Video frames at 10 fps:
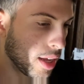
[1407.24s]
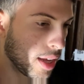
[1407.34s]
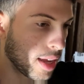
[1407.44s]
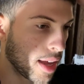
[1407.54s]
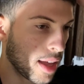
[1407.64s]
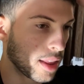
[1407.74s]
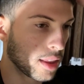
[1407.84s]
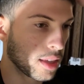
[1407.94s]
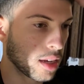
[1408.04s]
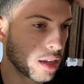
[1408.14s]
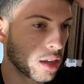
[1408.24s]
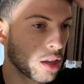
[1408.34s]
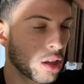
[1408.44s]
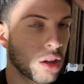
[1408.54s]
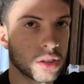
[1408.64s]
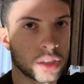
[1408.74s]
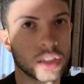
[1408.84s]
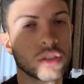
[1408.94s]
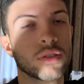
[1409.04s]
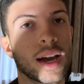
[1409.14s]
And I'll see
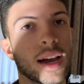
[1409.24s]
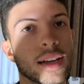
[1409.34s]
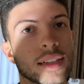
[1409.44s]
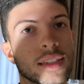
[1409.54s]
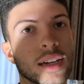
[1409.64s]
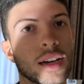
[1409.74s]
you guys